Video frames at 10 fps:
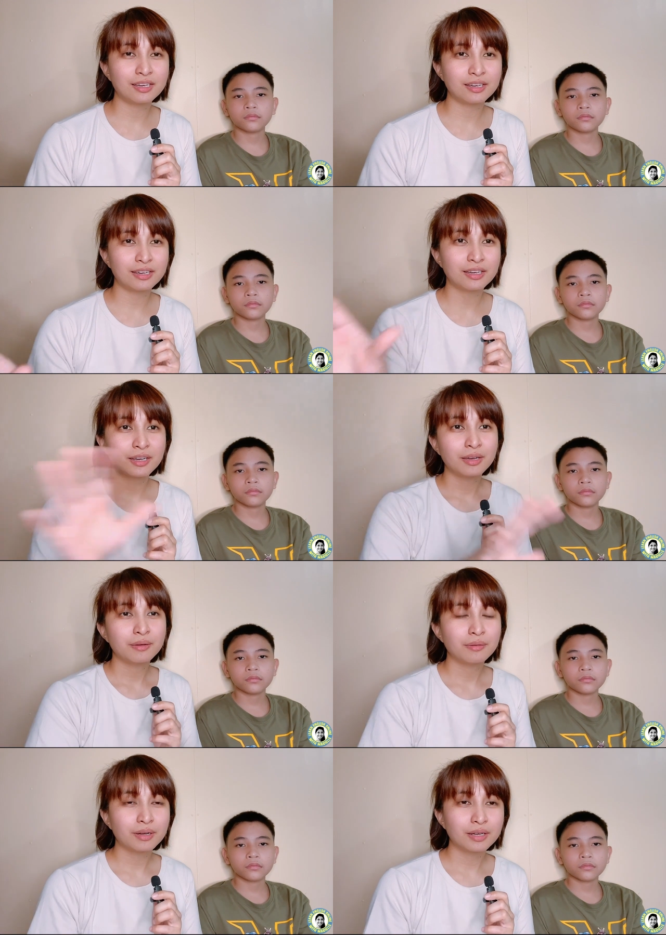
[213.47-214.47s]
Speaker 1: the
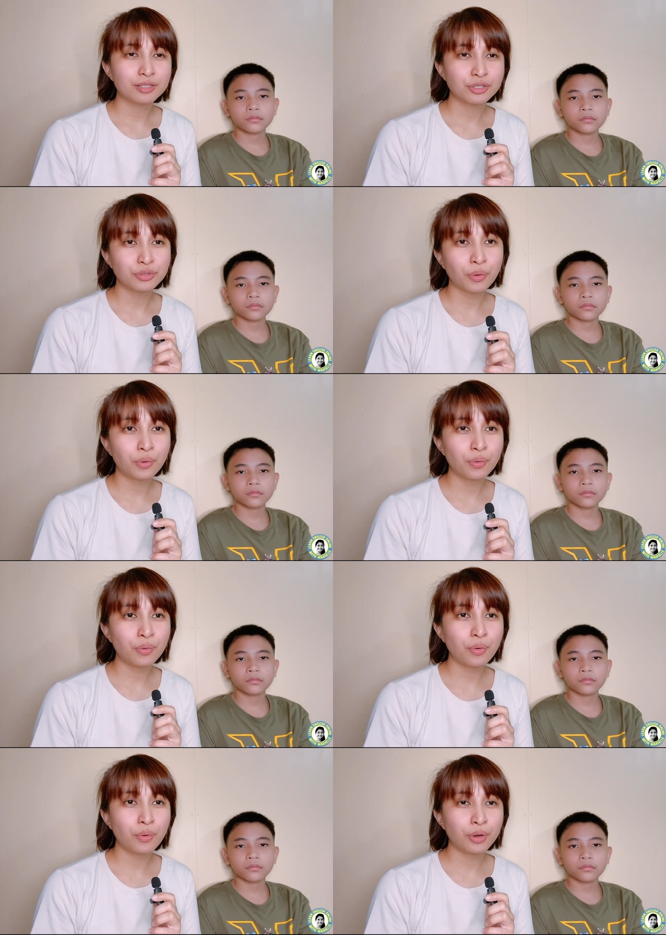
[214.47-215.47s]
uh, show
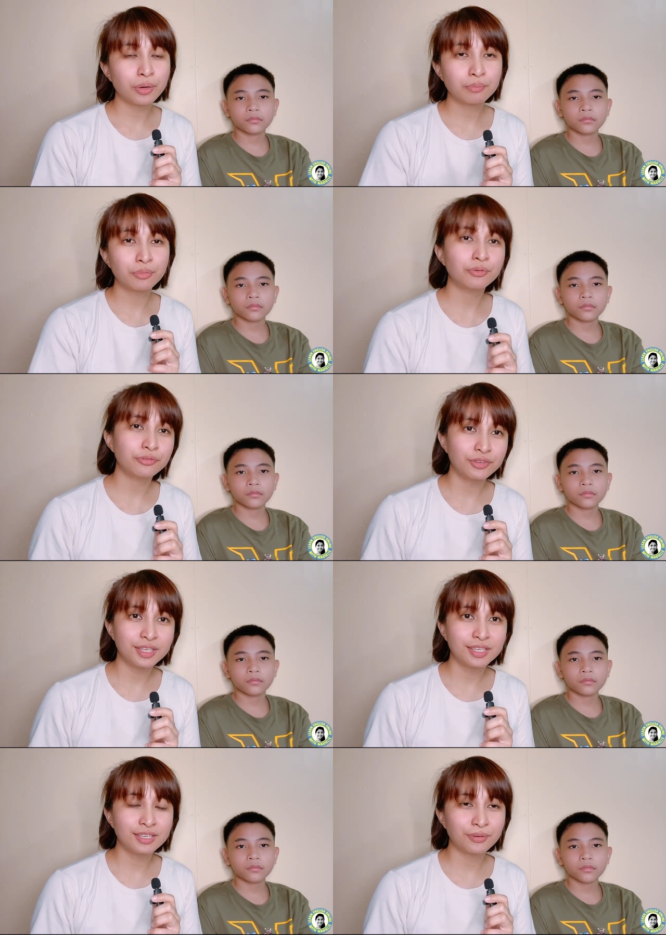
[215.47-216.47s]
or
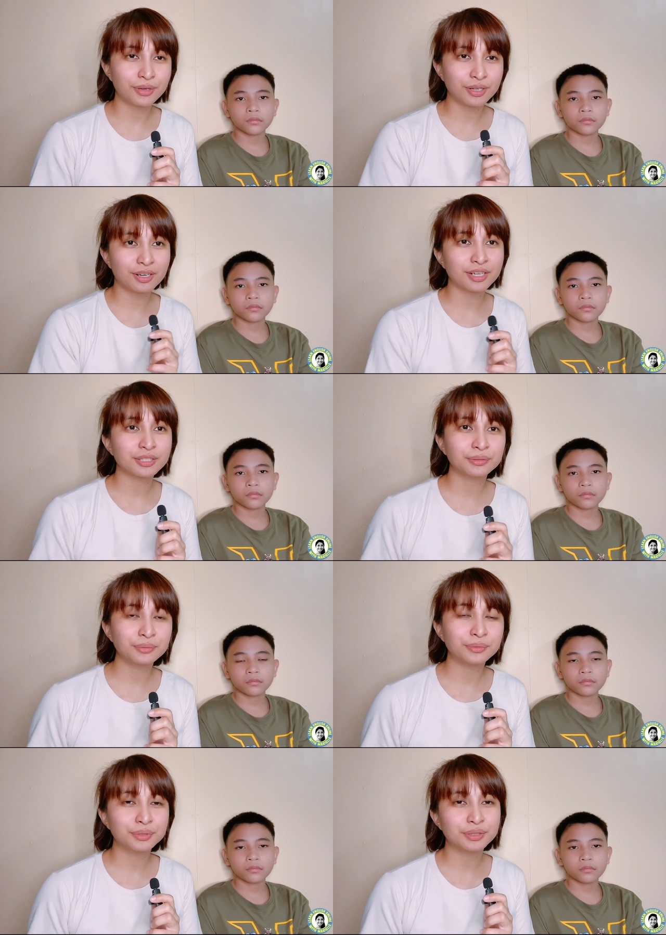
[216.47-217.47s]
movie or
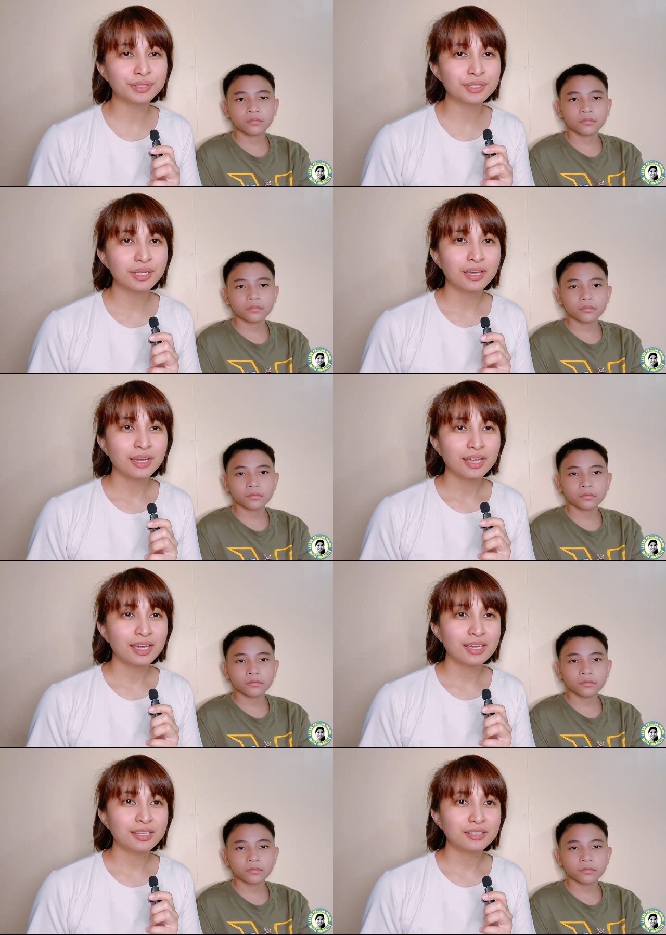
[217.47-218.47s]
cartoons,
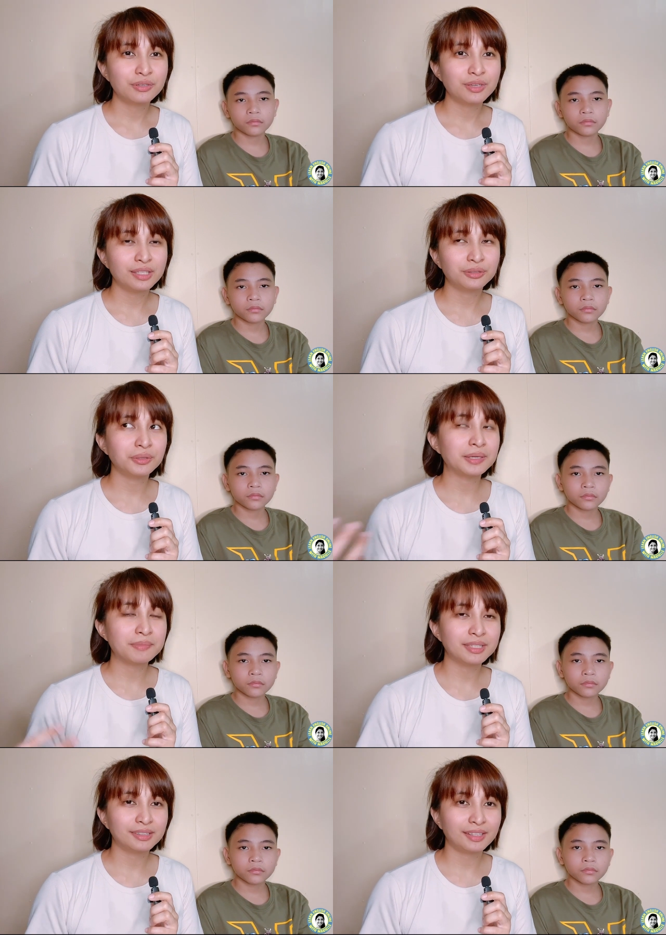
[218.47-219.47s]
and you get to
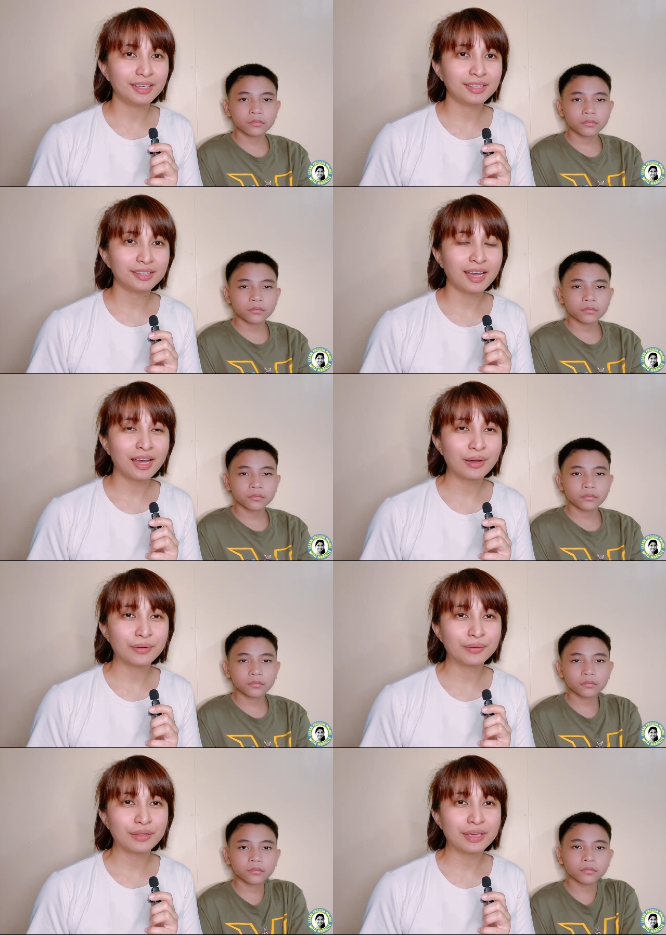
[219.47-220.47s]
imitate
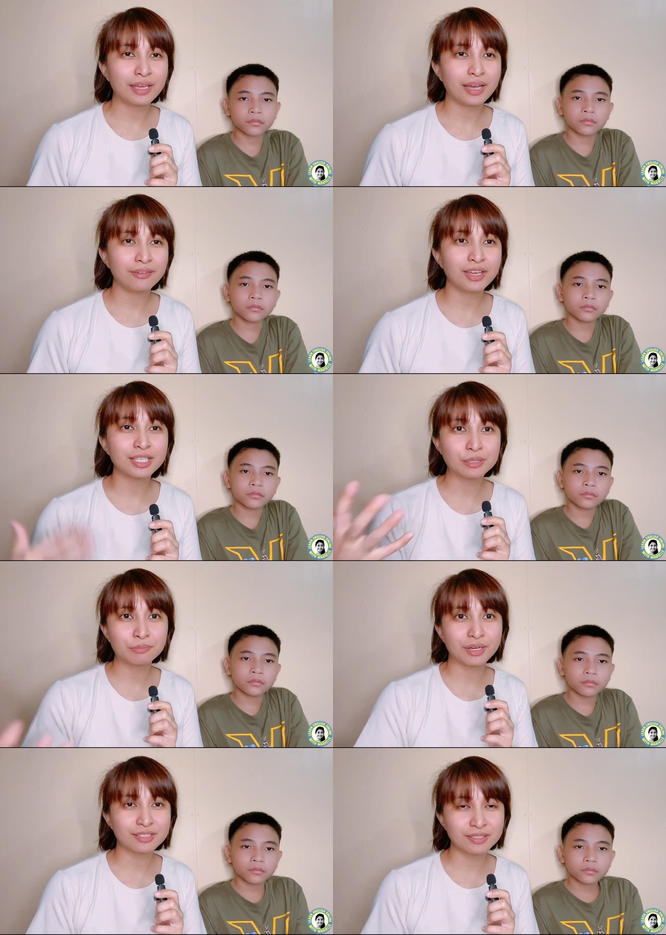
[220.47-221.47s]
how they have
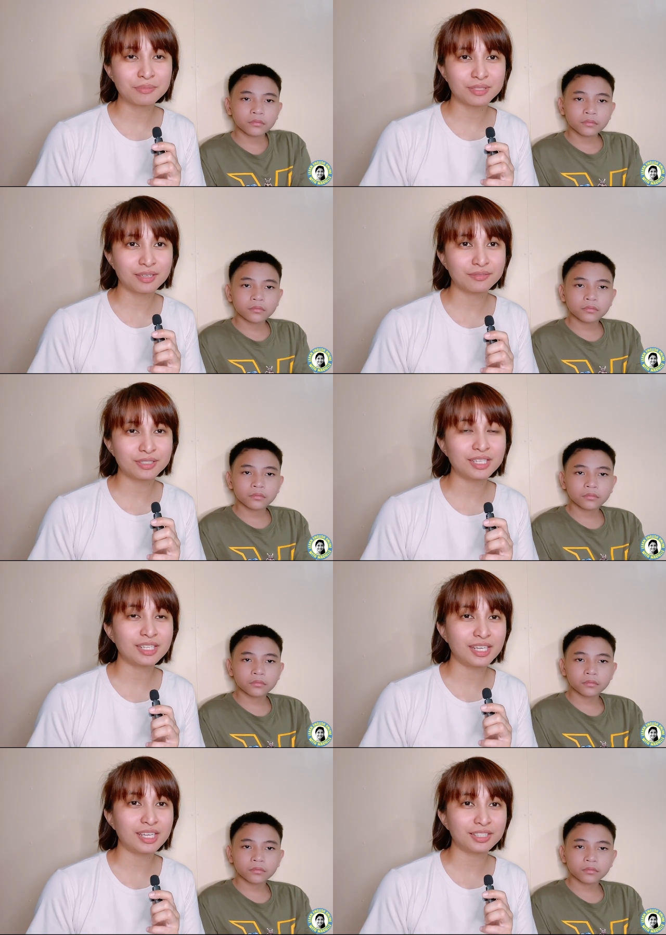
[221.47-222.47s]
expressed themselves
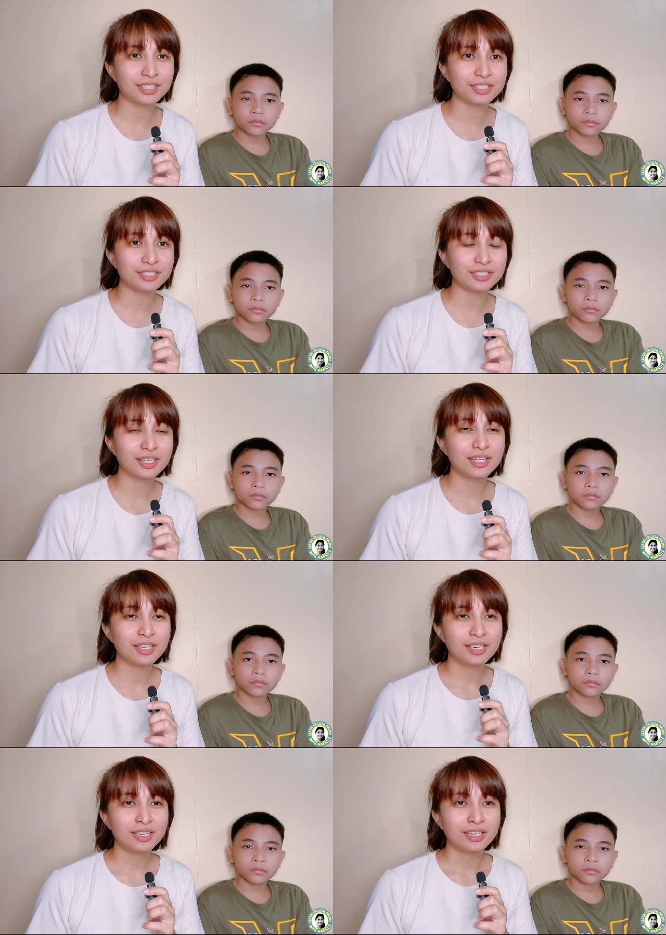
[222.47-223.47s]
in English.
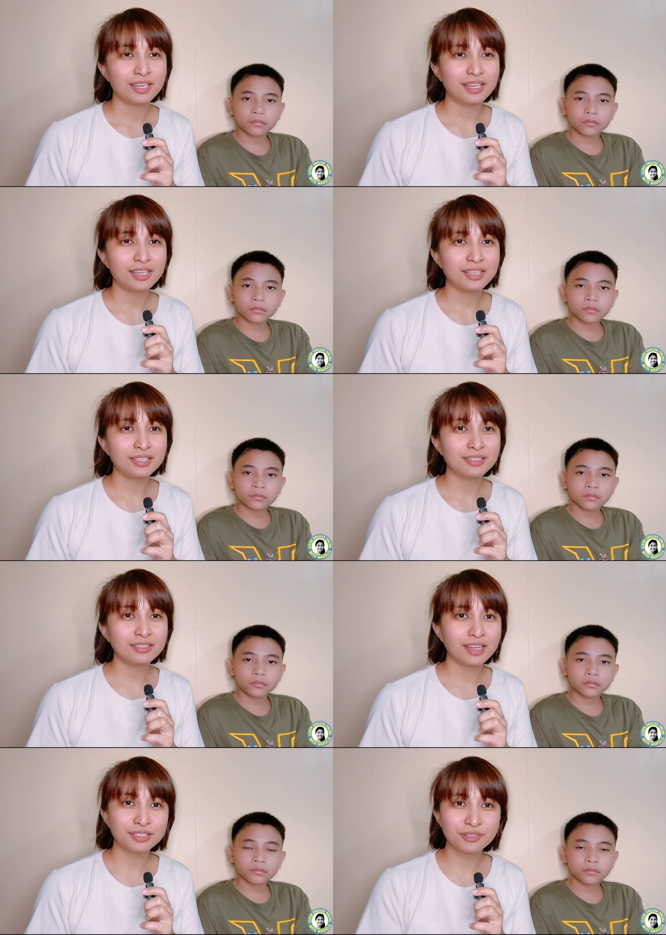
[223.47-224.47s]

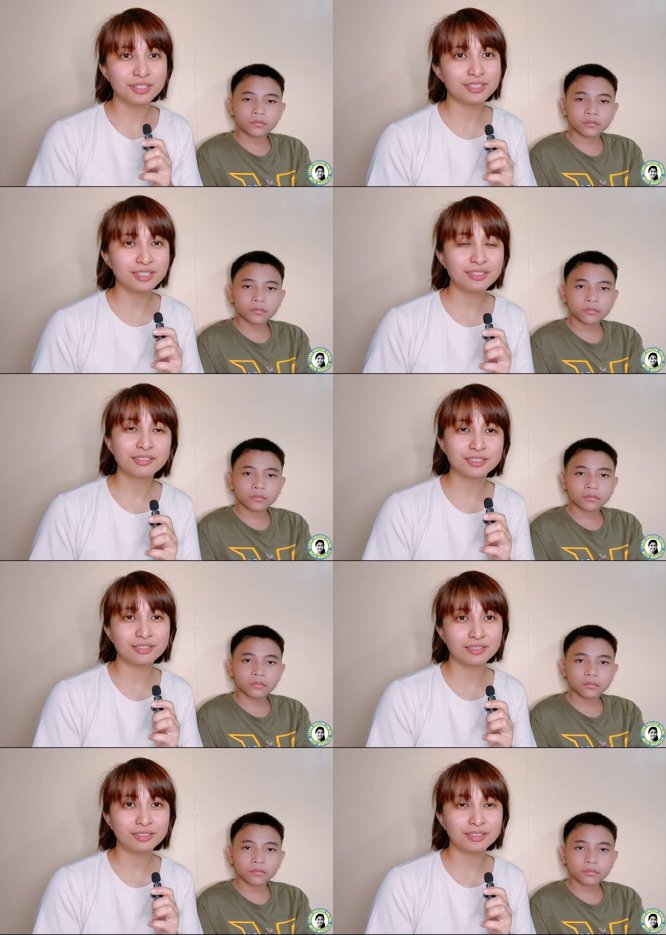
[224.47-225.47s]
And as you can see the
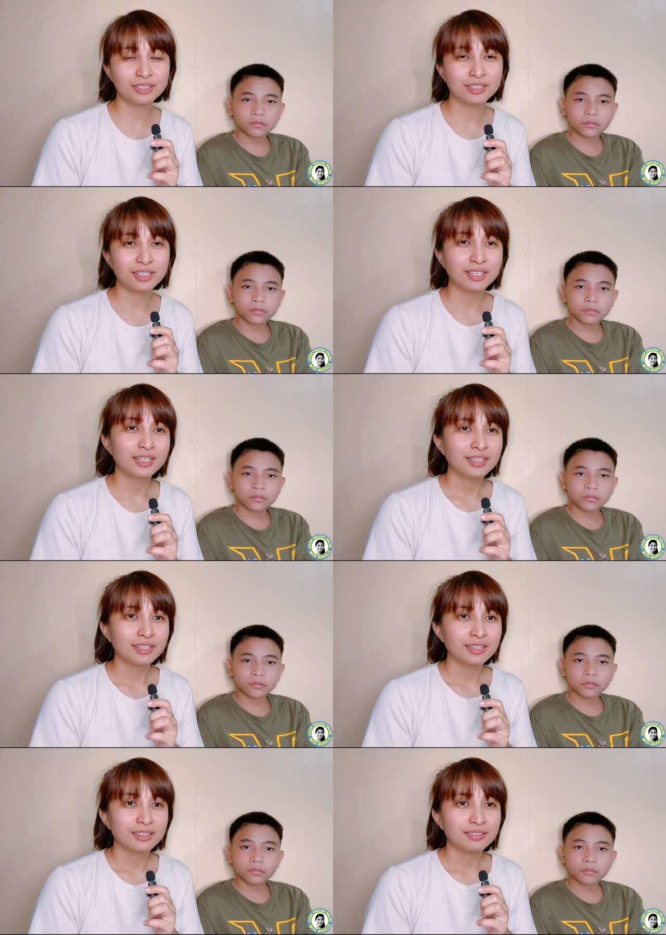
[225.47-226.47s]
result,
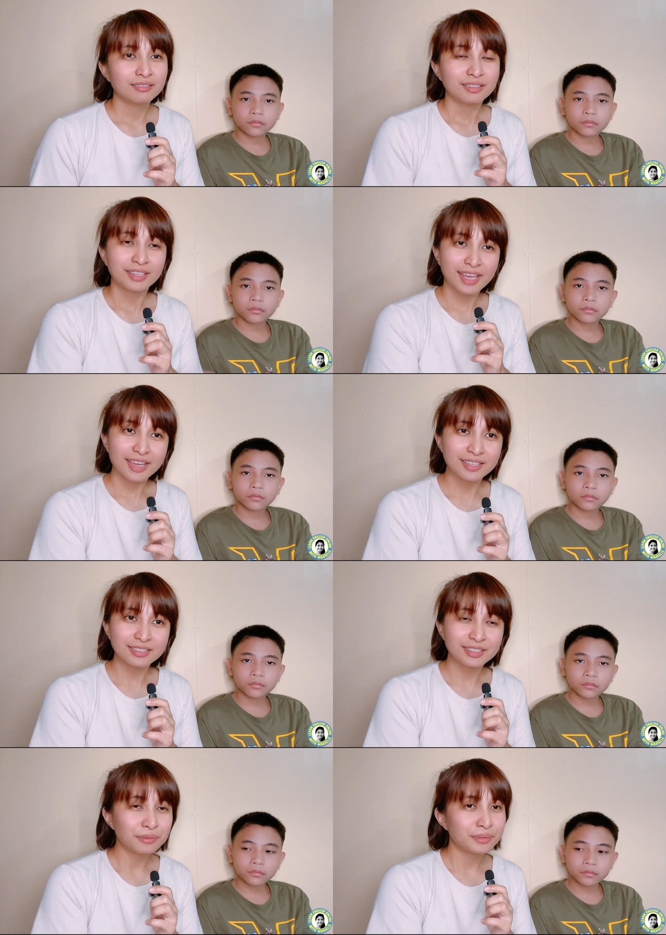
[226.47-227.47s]

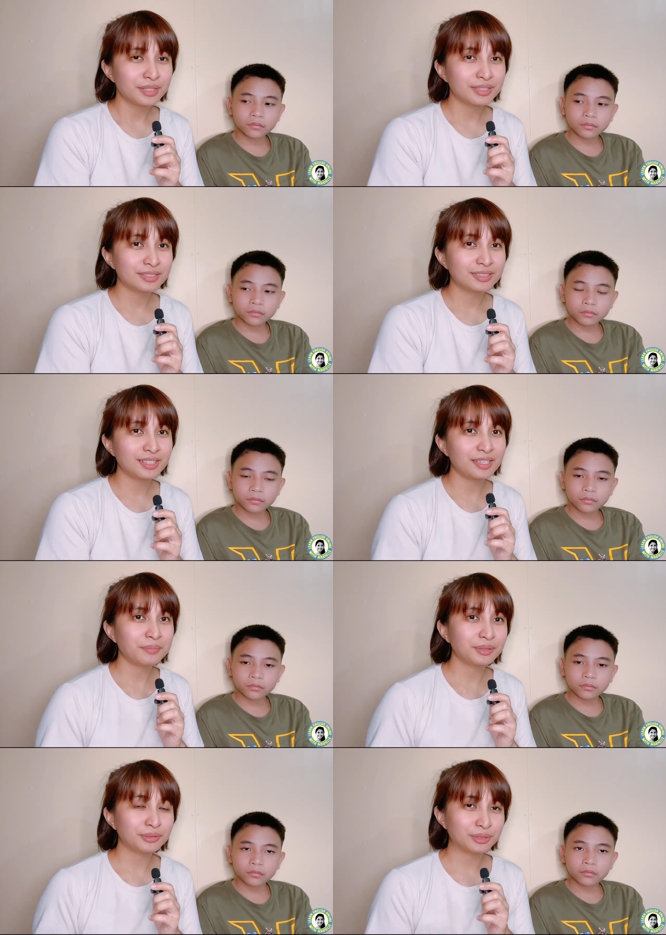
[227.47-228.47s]
Kent was
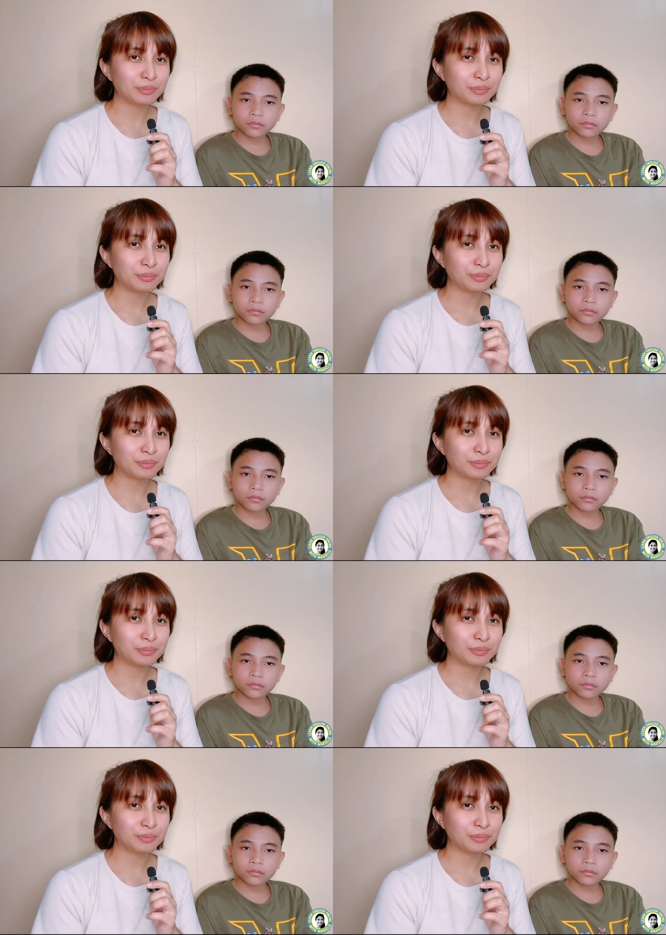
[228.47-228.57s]
able to